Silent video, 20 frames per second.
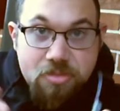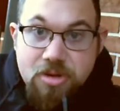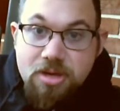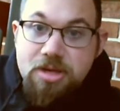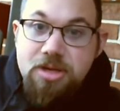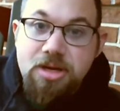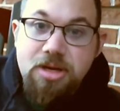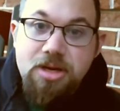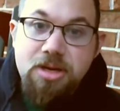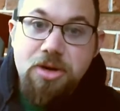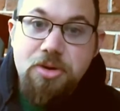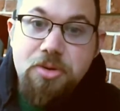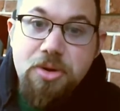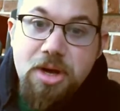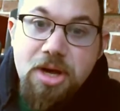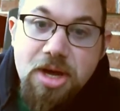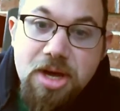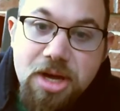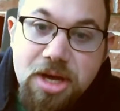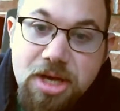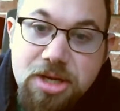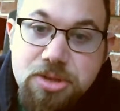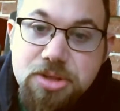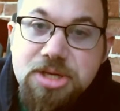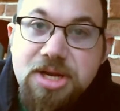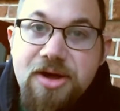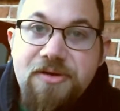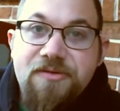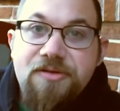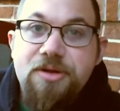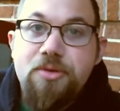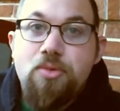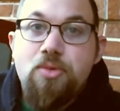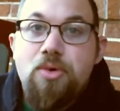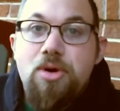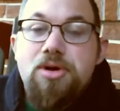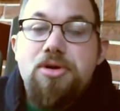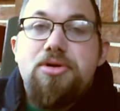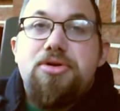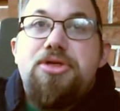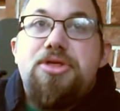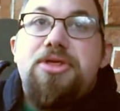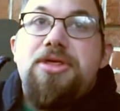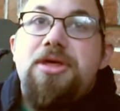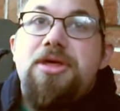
it's definitely worth